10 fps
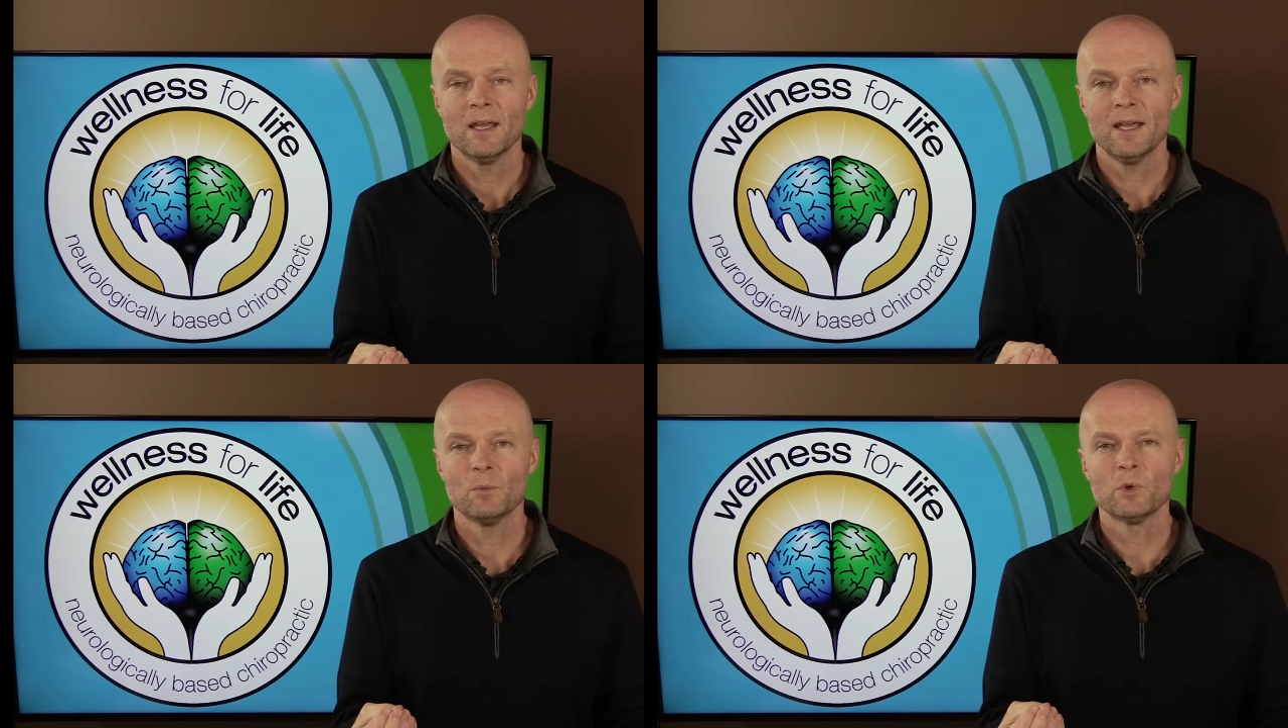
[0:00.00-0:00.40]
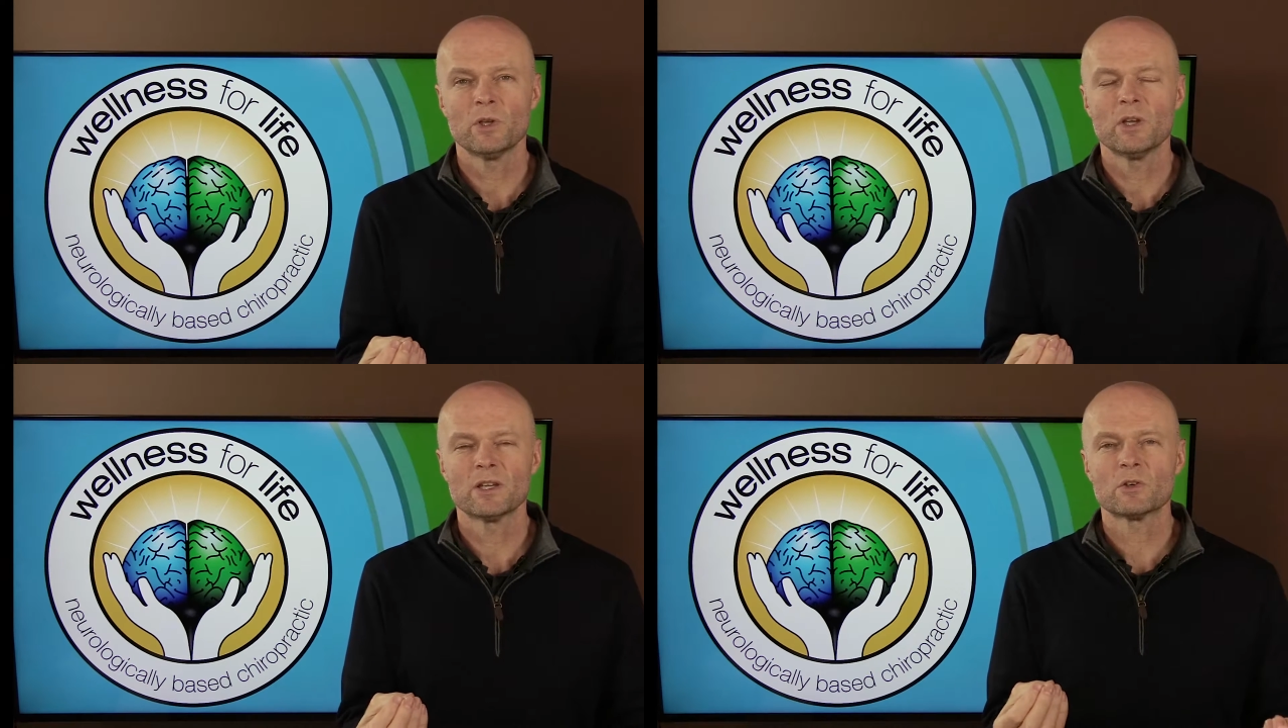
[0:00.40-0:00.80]
And what do
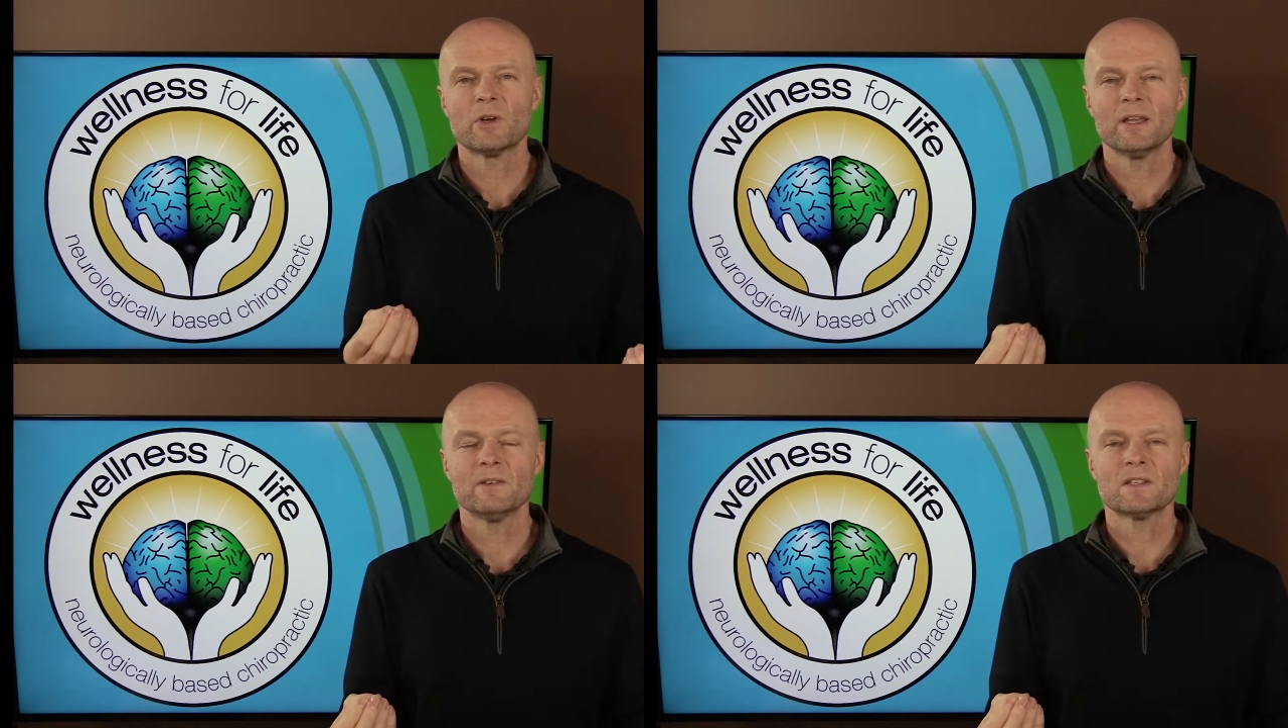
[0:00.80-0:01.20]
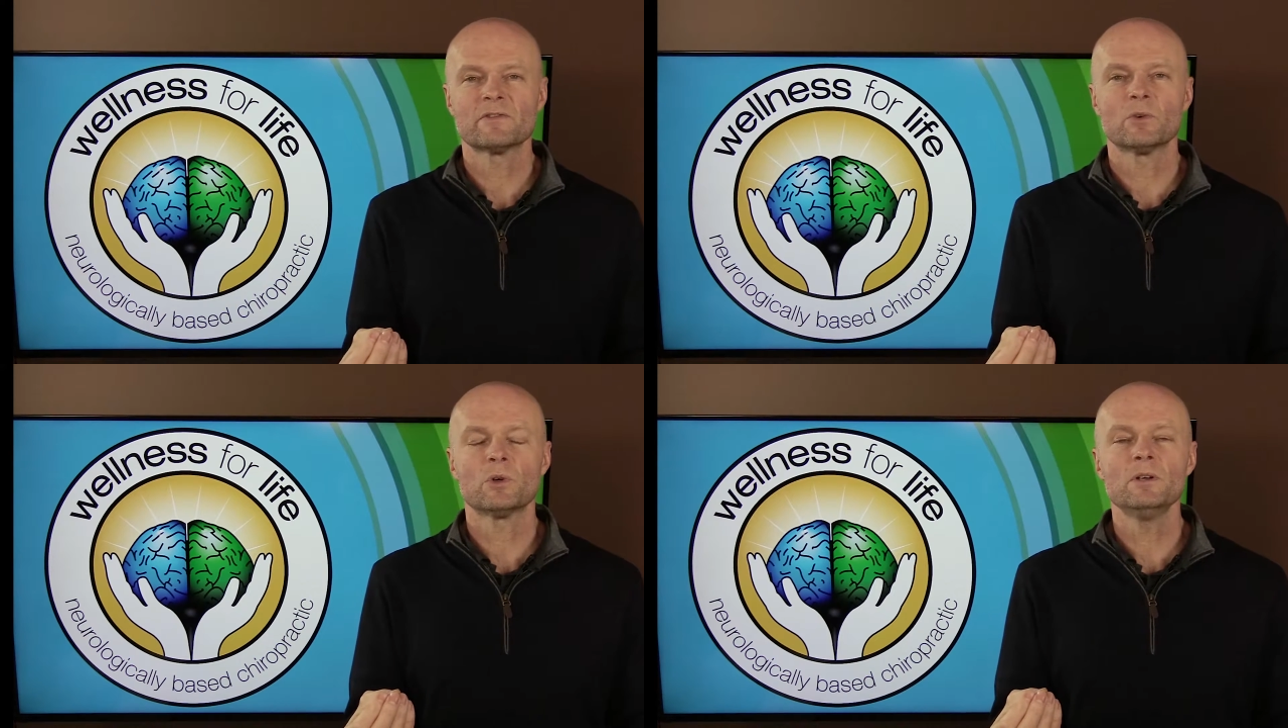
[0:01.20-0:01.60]
you get cravings
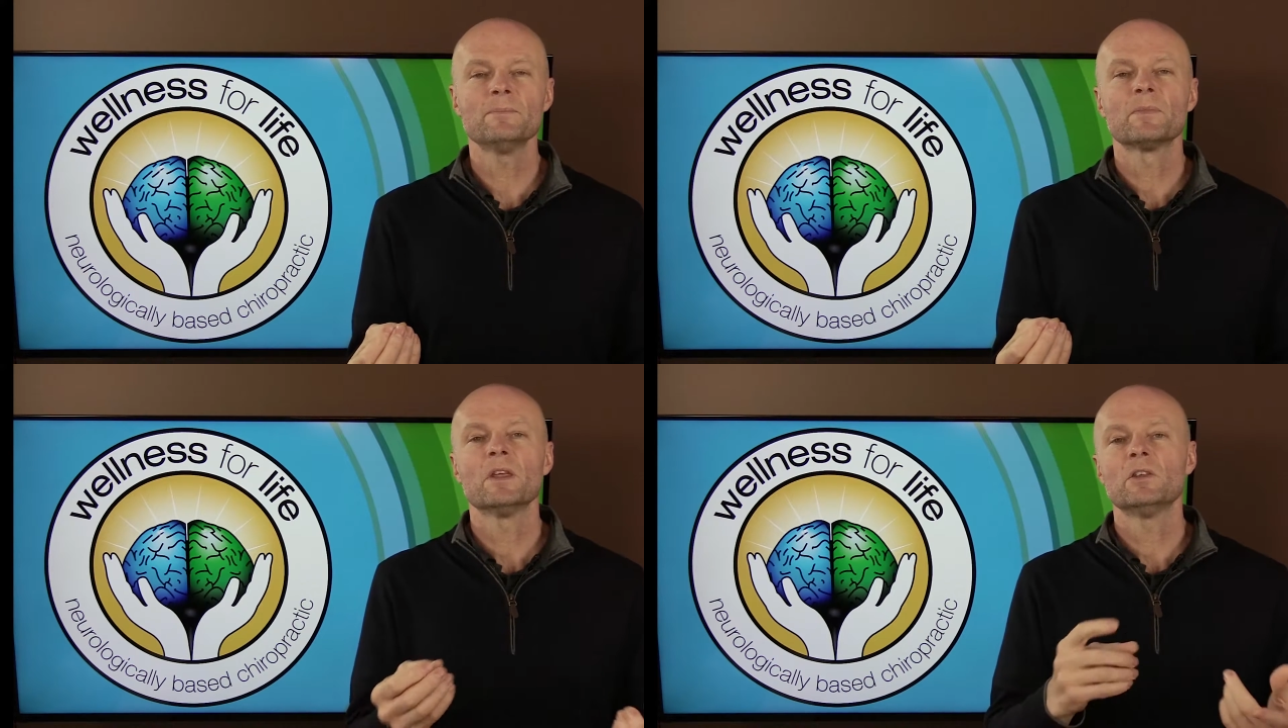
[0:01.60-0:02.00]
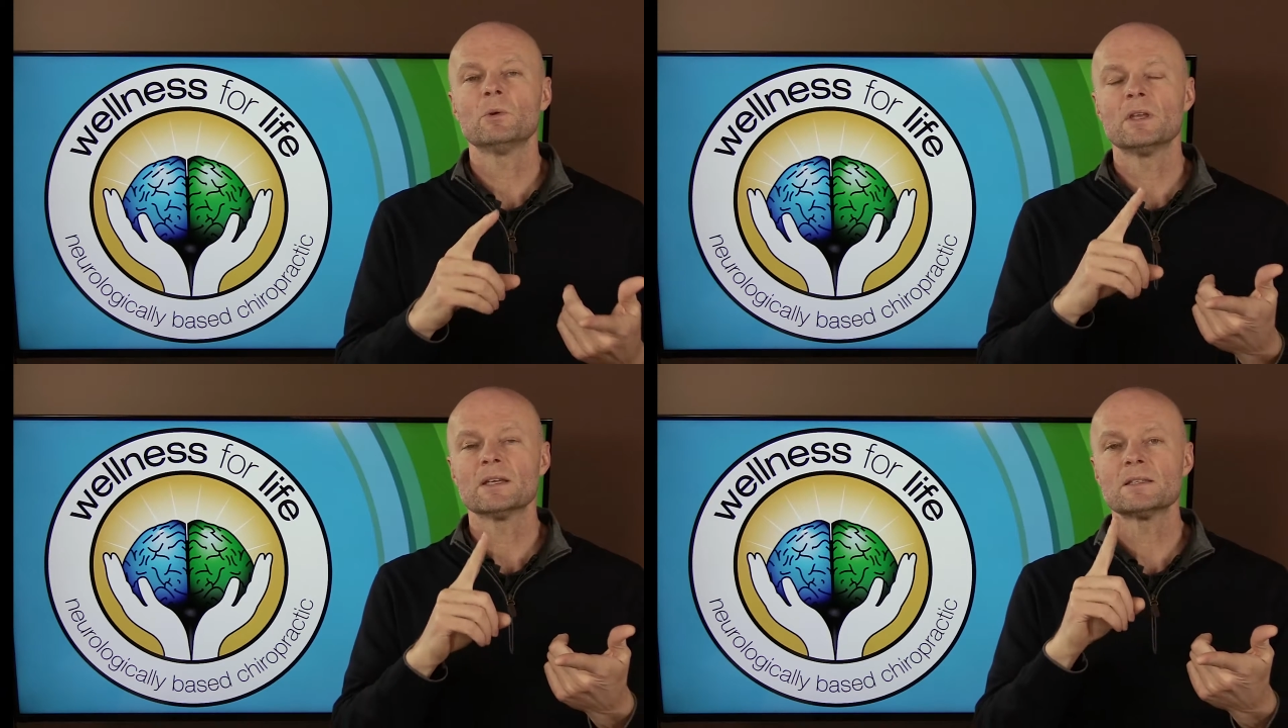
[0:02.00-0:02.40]
for? You
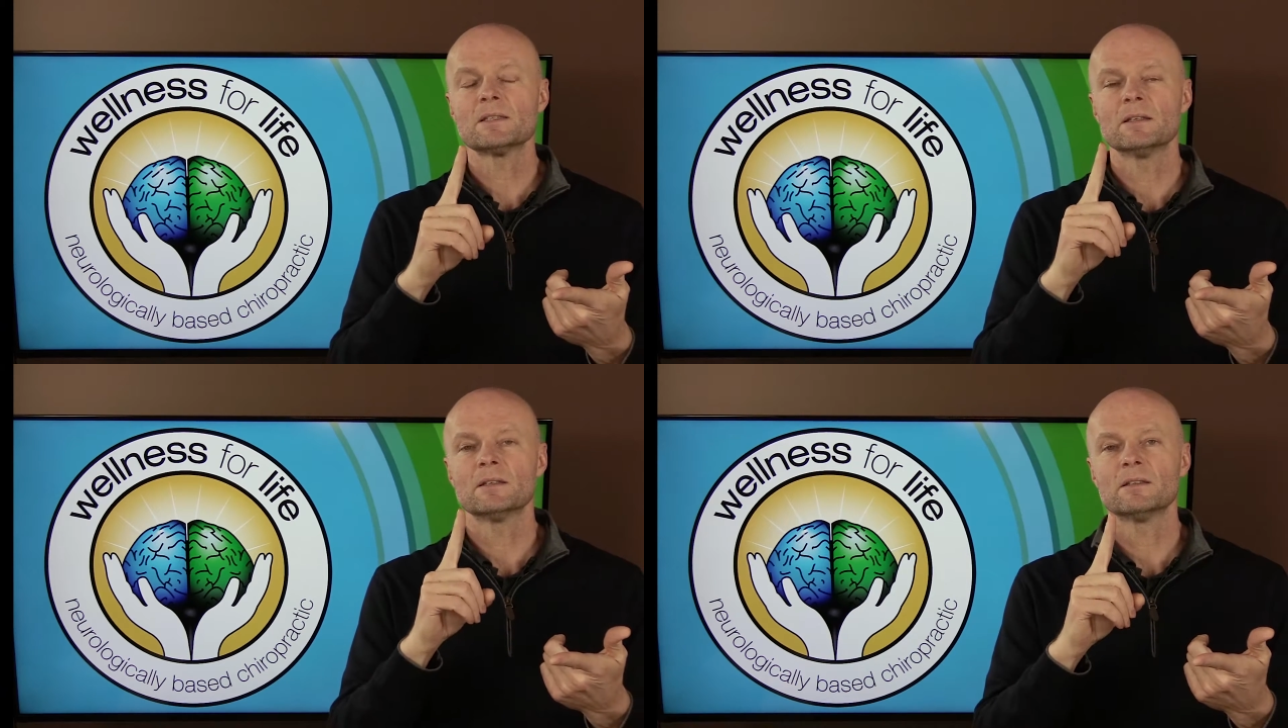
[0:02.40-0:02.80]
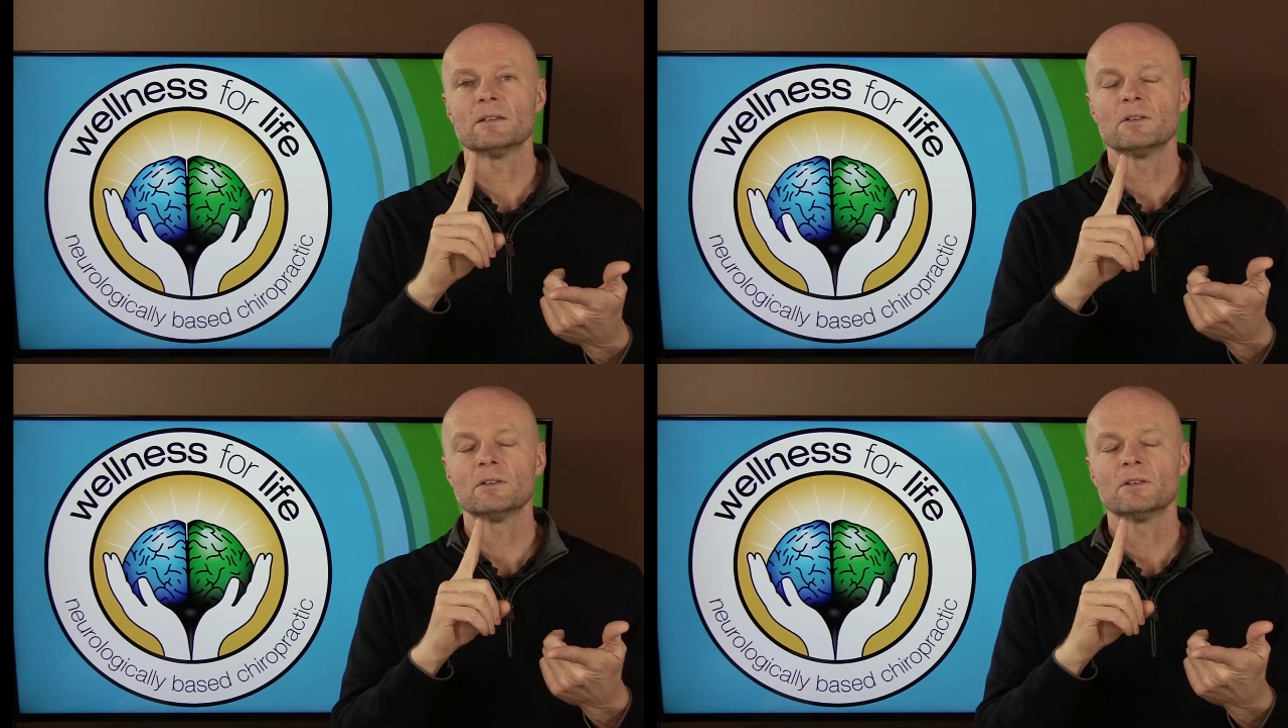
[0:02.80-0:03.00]
guessed it,